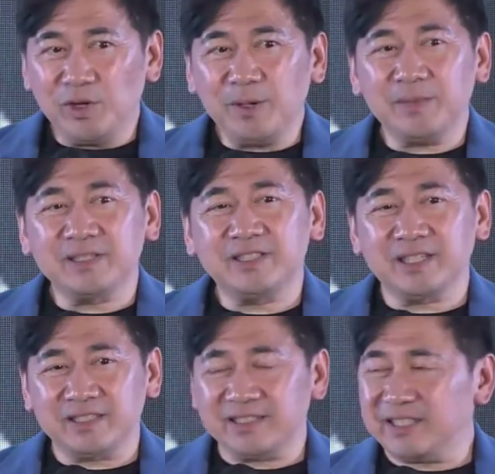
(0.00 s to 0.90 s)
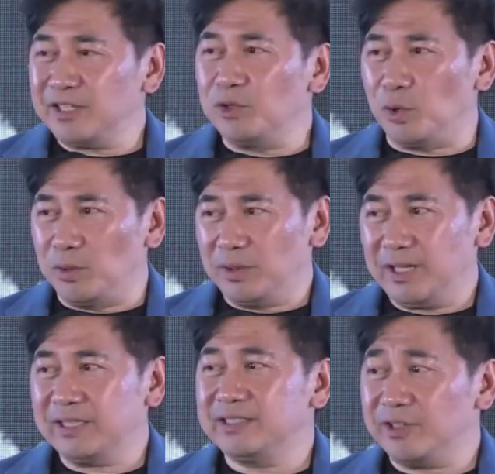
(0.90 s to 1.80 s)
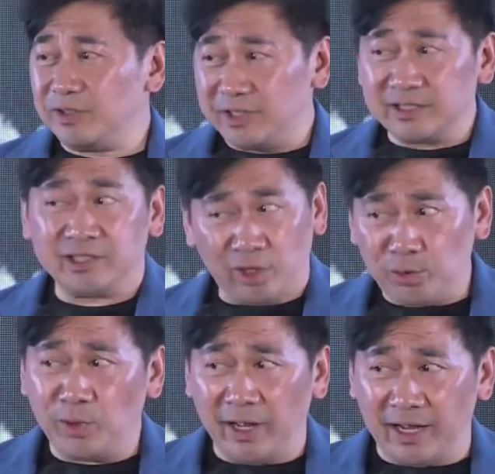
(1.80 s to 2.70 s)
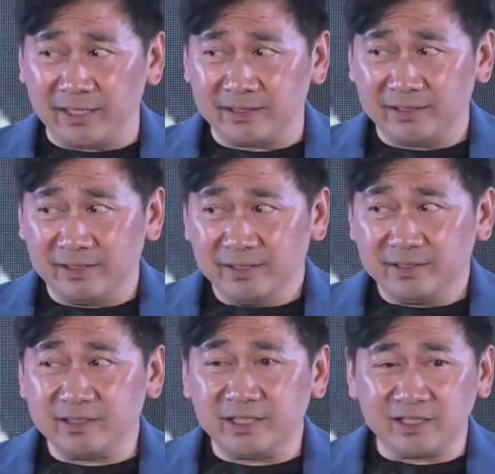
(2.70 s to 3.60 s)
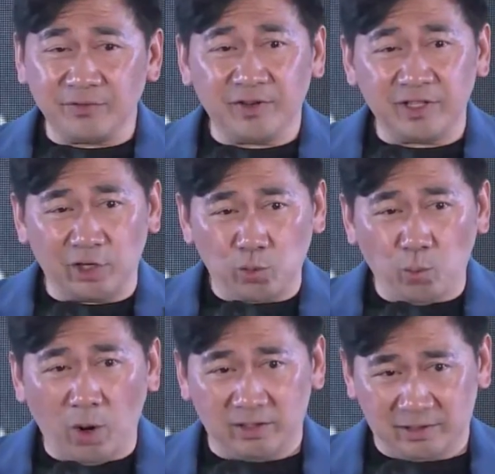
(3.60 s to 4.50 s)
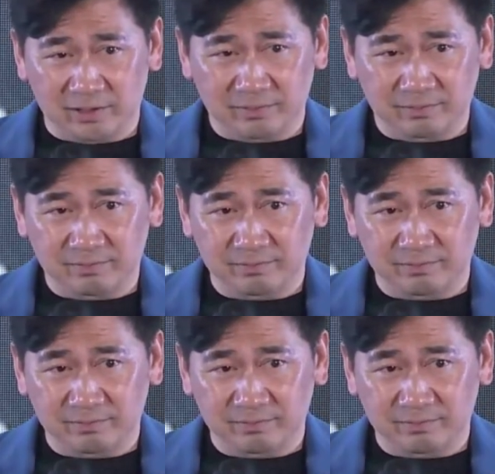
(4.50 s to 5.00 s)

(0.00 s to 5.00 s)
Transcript: Dream is just a signal. It's there to just tell you guys, this is something that you want.